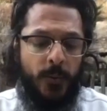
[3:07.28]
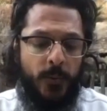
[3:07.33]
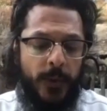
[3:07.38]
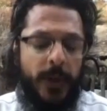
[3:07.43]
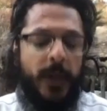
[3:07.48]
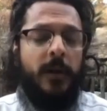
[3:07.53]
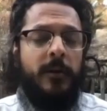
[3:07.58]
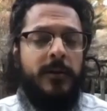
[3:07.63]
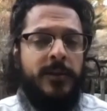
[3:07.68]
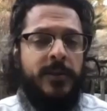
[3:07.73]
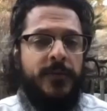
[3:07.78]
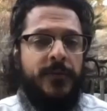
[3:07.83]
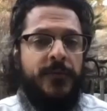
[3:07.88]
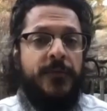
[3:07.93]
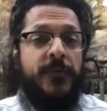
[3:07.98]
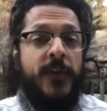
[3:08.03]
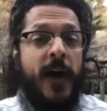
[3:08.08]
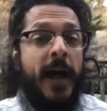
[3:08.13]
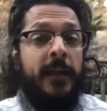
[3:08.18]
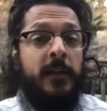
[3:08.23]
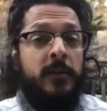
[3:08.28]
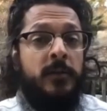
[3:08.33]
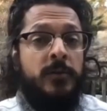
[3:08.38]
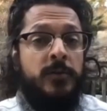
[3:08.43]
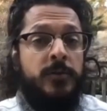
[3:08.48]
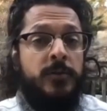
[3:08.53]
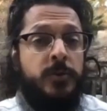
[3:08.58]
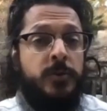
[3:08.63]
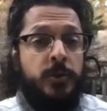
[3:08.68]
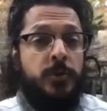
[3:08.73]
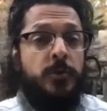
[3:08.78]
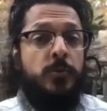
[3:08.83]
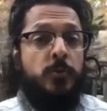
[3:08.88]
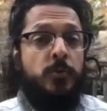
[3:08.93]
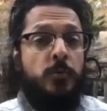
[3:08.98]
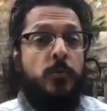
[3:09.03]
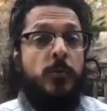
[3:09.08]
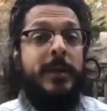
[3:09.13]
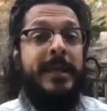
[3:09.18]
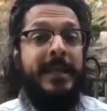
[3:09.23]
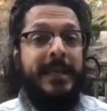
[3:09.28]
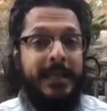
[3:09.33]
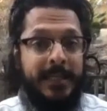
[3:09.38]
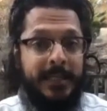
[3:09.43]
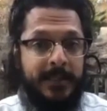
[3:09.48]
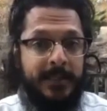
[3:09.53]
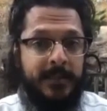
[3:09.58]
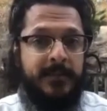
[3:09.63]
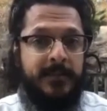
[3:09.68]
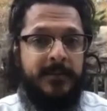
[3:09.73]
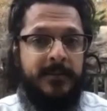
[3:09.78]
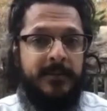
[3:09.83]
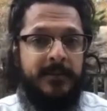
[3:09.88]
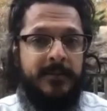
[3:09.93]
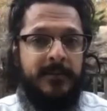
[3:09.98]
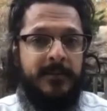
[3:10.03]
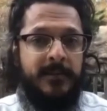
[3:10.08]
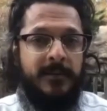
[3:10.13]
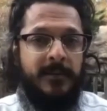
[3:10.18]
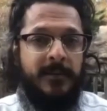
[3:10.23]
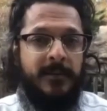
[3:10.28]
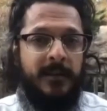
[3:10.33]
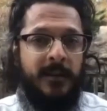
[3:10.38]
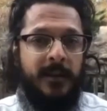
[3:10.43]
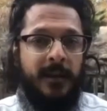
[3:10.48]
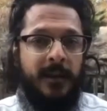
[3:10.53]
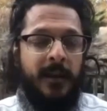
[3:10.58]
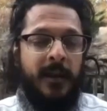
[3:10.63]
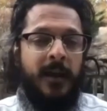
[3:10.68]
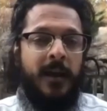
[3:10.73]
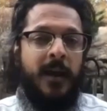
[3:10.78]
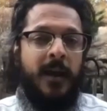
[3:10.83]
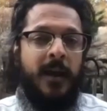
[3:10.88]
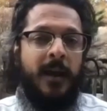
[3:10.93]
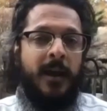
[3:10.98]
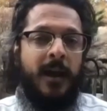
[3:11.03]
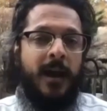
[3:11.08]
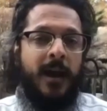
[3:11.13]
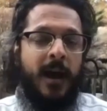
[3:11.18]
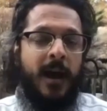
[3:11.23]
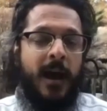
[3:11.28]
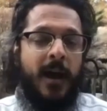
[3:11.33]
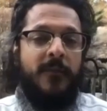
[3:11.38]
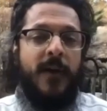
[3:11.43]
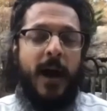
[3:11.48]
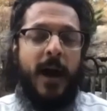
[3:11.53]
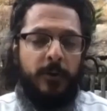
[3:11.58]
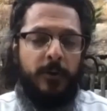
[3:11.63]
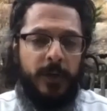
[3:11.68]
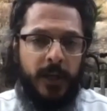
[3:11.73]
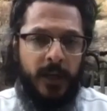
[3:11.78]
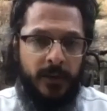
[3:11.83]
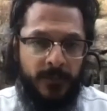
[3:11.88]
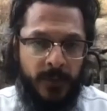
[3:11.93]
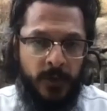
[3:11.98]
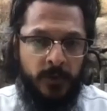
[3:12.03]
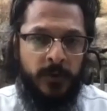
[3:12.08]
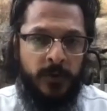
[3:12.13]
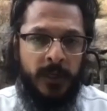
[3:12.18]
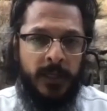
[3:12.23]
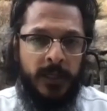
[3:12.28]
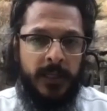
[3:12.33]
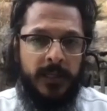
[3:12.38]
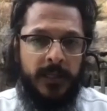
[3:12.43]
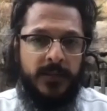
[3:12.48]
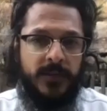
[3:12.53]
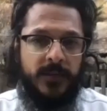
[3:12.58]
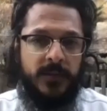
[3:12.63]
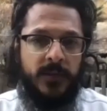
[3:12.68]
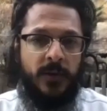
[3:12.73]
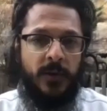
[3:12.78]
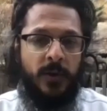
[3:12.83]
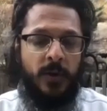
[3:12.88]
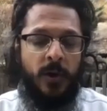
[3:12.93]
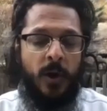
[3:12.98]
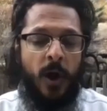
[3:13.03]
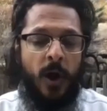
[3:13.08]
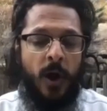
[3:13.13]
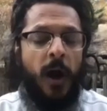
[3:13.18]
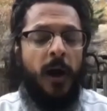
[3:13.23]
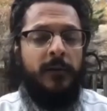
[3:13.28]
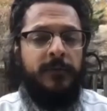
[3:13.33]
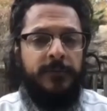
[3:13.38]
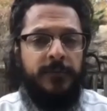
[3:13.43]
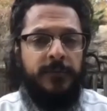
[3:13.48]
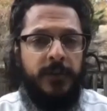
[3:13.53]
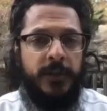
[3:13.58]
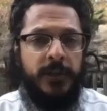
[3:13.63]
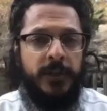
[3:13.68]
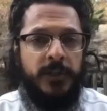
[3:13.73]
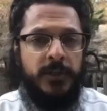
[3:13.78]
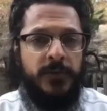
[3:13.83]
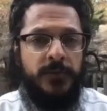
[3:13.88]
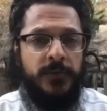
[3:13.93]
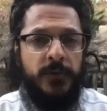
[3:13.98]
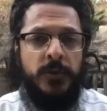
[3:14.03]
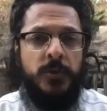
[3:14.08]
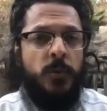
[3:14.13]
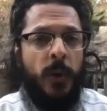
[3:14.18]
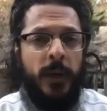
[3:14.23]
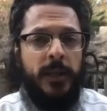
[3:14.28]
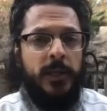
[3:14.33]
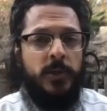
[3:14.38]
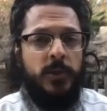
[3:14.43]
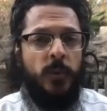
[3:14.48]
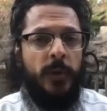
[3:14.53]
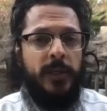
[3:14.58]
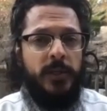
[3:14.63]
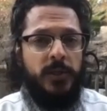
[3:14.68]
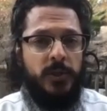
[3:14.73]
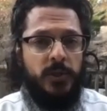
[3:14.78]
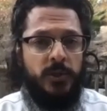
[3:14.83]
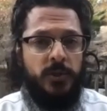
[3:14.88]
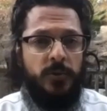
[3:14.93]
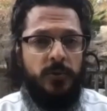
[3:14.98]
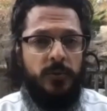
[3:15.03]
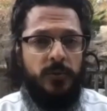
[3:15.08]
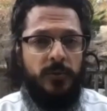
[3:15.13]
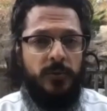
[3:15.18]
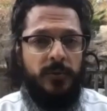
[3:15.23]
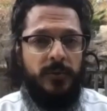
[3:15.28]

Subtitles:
We are in the final 2 weeks of our community's offerings for 2022,